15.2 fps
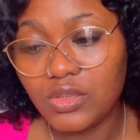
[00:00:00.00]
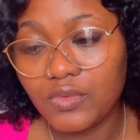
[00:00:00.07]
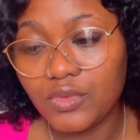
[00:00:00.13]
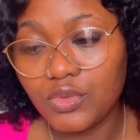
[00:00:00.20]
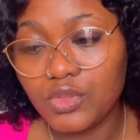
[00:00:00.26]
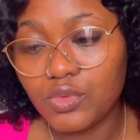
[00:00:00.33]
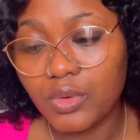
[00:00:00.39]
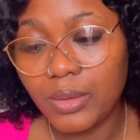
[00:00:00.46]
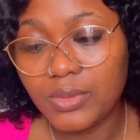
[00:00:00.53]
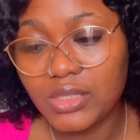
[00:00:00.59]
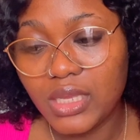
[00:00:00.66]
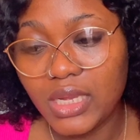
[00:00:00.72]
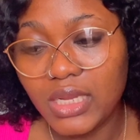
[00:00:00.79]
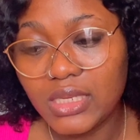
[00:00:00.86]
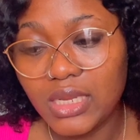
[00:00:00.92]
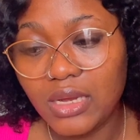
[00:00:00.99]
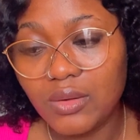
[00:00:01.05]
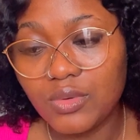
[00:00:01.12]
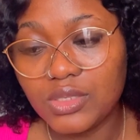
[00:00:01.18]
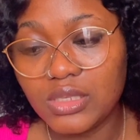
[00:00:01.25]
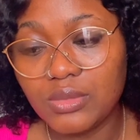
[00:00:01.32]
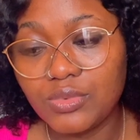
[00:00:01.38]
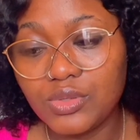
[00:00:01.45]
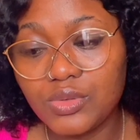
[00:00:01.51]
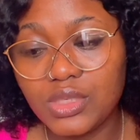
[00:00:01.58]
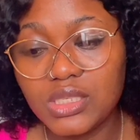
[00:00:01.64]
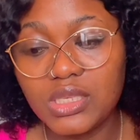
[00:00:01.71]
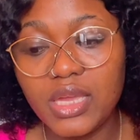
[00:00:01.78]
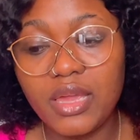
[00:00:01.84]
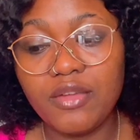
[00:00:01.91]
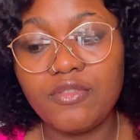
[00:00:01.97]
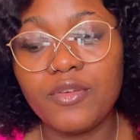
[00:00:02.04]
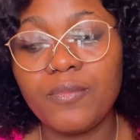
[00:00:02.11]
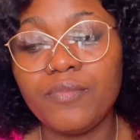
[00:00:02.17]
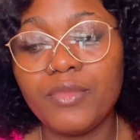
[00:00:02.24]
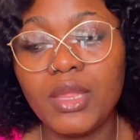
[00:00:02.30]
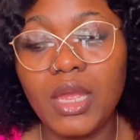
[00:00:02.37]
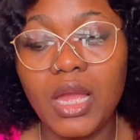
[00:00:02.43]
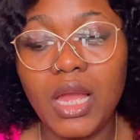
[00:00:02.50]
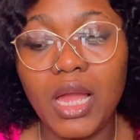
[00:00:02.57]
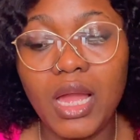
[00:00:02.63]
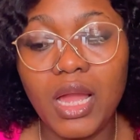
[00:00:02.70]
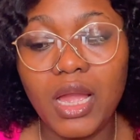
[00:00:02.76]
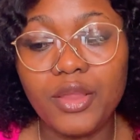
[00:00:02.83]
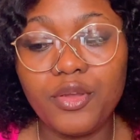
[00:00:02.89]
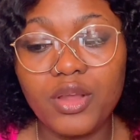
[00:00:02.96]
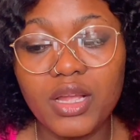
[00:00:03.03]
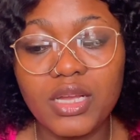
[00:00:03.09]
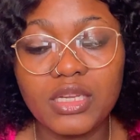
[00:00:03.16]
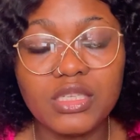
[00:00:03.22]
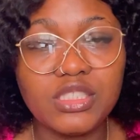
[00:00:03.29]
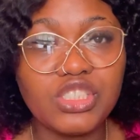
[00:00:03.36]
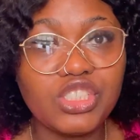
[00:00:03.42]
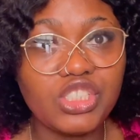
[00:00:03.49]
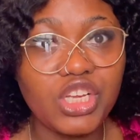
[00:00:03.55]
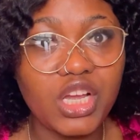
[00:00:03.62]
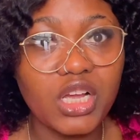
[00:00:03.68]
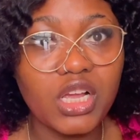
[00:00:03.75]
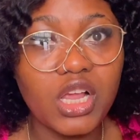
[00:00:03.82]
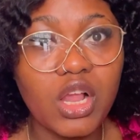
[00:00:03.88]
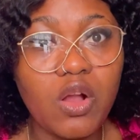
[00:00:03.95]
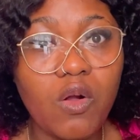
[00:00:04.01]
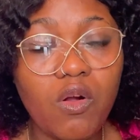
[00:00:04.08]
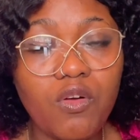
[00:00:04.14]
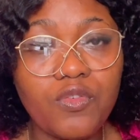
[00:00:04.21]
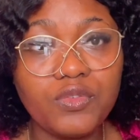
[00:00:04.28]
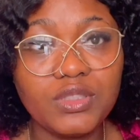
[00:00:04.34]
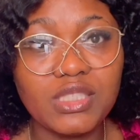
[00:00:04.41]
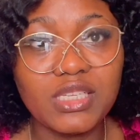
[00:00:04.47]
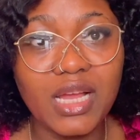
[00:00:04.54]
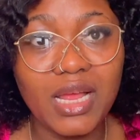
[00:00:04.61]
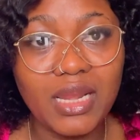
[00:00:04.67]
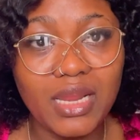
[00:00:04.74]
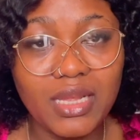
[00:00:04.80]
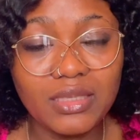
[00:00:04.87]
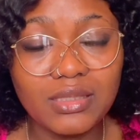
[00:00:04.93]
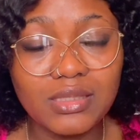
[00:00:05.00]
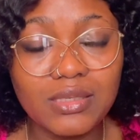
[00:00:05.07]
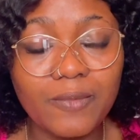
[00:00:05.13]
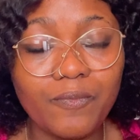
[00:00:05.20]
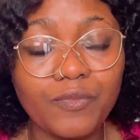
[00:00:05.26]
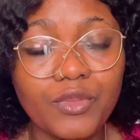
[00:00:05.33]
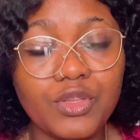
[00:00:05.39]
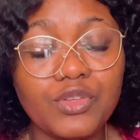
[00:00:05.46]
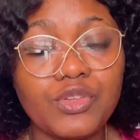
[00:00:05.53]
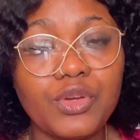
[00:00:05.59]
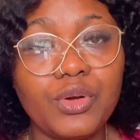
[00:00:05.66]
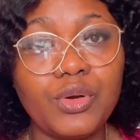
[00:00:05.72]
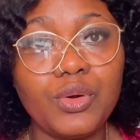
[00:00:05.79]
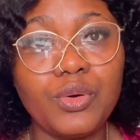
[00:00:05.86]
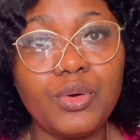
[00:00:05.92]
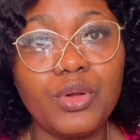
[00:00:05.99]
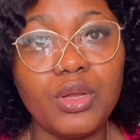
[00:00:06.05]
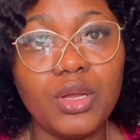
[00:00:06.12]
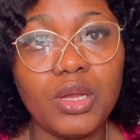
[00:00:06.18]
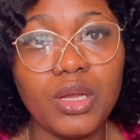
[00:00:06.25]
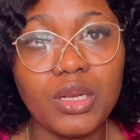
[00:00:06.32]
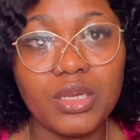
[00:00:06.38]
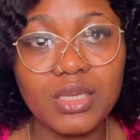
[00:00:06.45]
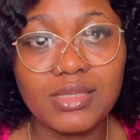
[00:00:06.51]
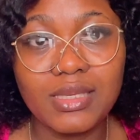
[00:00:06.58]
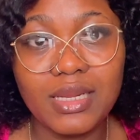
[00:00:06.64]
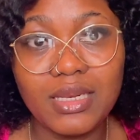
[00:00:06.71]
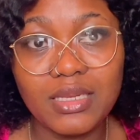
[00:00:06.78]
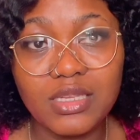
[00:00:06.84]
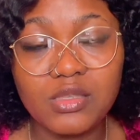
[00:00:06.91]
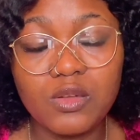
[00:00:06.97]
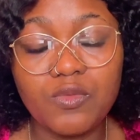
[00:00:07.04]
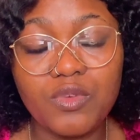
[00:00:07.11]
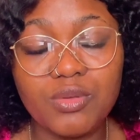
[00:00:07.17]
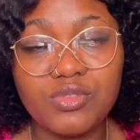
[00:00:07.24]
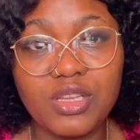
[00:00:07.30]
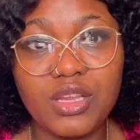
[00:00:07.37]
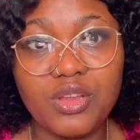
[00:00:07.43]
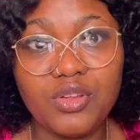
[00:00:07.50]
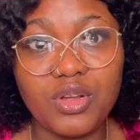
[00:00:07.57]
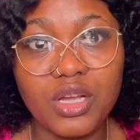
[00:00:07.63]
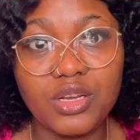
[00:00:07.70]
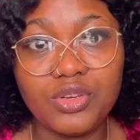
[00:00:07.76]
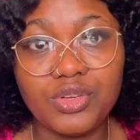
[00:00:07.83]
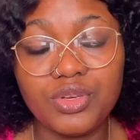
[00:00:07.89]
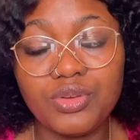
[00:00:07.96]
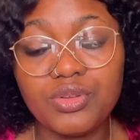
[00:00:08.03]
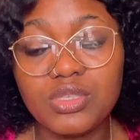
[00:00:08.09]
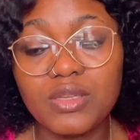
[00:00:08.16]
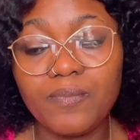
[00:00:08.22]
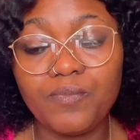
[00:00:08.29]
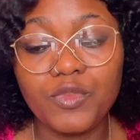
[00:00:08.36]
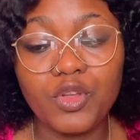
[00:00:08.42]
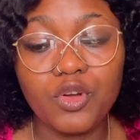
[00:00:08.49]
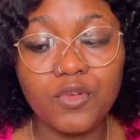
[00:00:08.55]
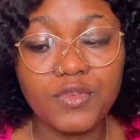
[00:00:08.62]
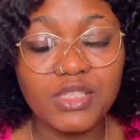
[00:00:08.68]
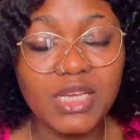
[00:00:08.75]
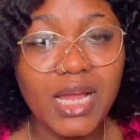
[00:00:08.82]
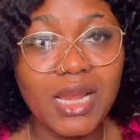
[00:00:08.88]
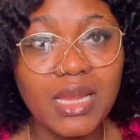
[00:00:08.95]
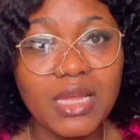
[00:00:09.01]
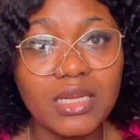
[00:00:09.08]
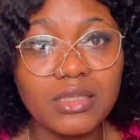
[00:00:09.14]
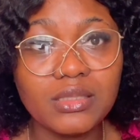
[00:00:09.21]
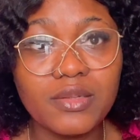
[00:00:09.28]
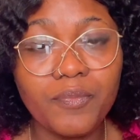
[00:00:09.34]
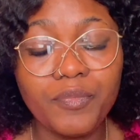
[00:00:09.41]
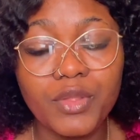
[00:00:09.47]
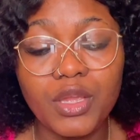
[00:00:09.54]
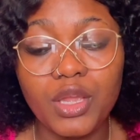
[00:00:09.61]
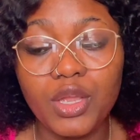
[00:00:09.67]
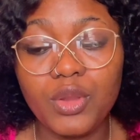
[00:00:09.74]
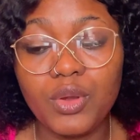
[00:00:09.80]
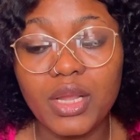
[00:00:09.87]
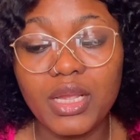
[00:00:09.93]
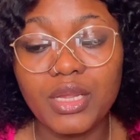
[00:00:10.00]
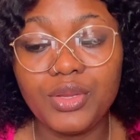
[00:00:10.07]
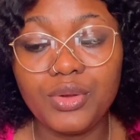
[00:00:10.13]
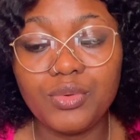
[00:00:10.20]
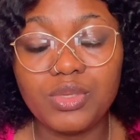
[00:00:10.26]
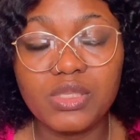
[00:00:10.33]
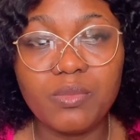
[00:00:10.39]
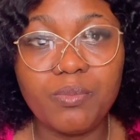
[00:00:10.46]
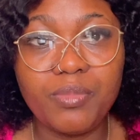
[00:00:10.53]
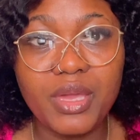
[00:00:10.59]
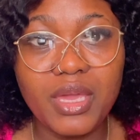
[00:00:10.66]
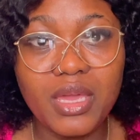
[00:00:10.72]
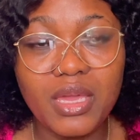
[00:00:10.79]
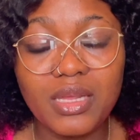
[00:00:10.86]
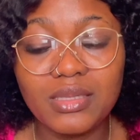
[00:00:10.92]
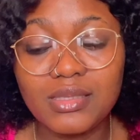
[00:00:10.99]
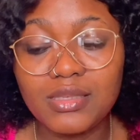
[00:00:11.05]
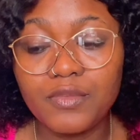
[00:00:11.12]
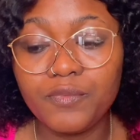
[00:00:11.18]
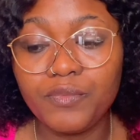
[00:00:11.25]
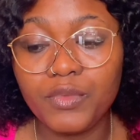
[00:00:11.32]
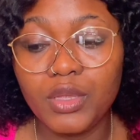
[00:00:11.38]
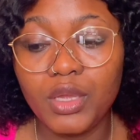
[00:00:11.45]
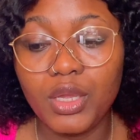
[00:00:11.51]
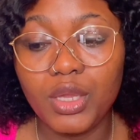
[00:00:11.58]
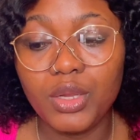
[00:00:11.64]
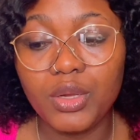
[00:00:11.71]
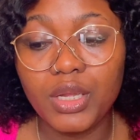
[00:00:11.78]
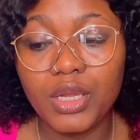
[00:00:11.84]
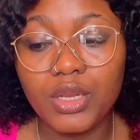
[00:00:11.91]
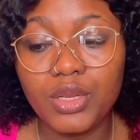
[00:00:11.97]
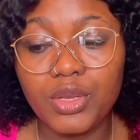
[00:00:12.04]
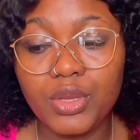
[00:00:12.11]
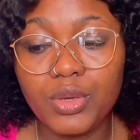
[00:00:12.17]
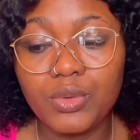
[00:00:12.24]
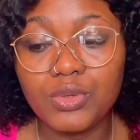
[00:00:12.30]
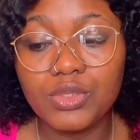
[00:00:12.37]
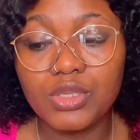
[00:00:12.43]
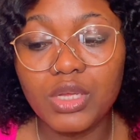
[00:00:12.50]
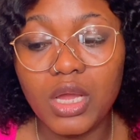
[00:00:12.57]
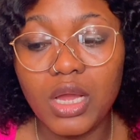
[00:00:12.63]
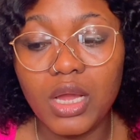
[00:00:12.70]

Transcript: of those websites that I was able to save. You can check Gulf Talent. So these are a list of websites that you can use. Gulf Talent. You can use the Bait. You can use